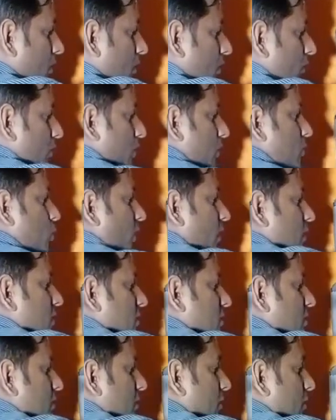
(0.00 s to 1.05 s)
this one
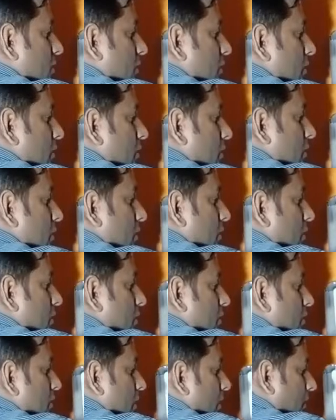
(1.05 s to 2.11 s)
is
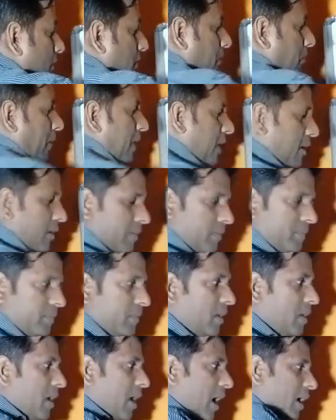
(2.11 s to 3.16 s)
pre,
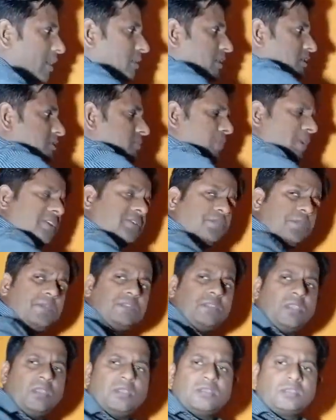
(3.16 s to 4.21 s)
and this plus
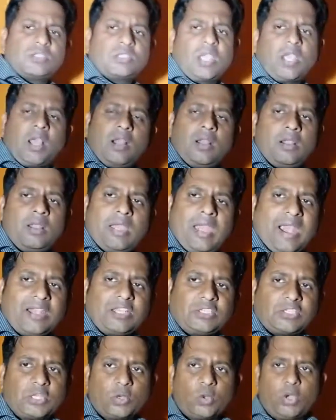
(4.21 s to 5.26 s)
means single
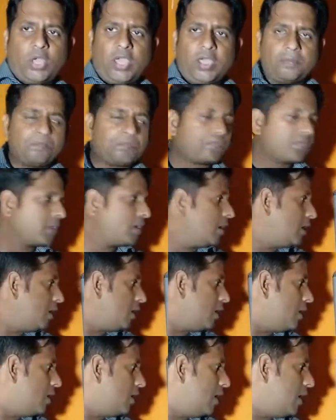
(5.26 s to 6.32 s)
addition. Okay,
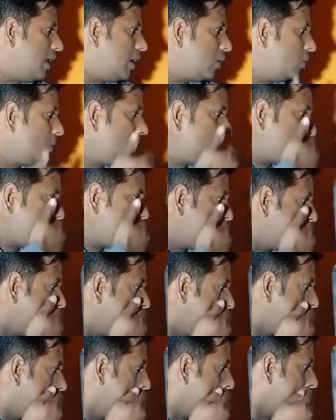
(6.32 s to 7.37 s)
now
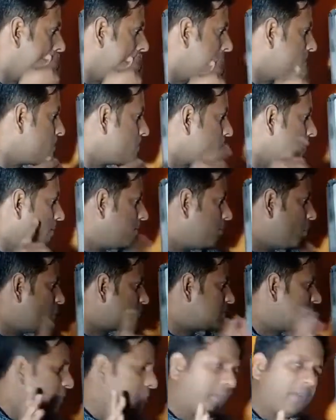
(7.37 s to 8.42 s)
post
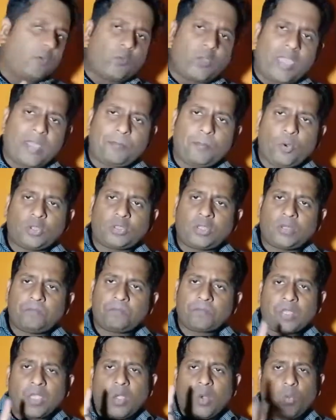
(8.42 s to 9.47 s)
and pre we have both.
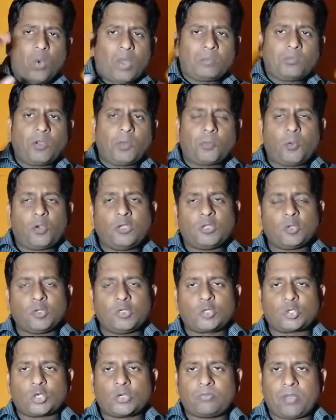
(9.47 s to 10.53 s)
One more point you need
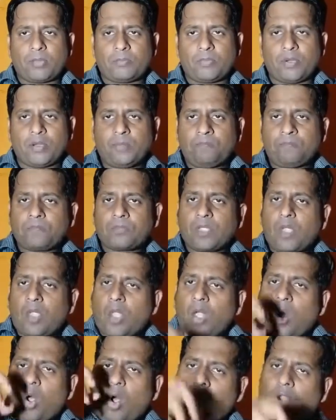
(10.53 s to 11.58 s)
to remember,
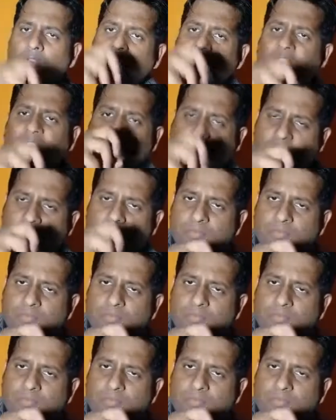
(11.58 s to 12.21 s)
always